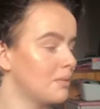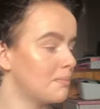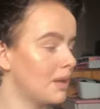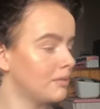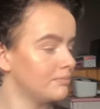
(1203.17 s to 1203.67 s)

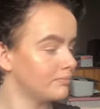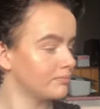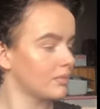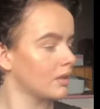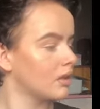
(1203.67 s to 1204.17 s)
But
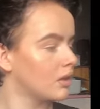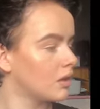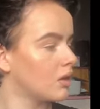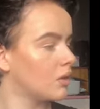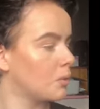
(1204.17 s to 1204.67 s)

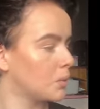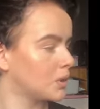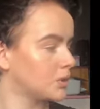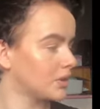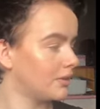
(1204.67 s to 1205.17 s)
I'm
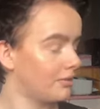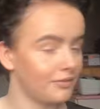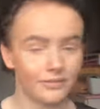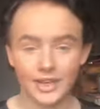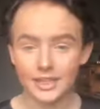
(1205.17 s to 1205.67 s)
just gonna
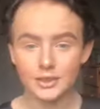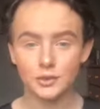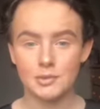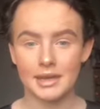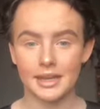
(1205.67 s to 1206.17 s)
fake it to
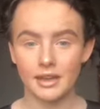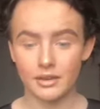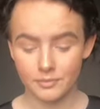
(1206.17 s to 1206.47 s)
make it.